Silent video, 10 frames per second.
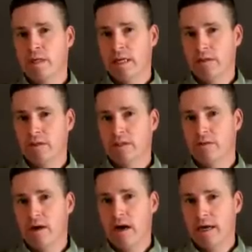the
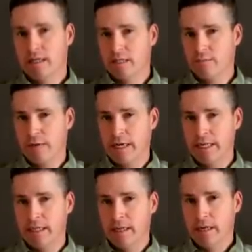Yellowstone hotspot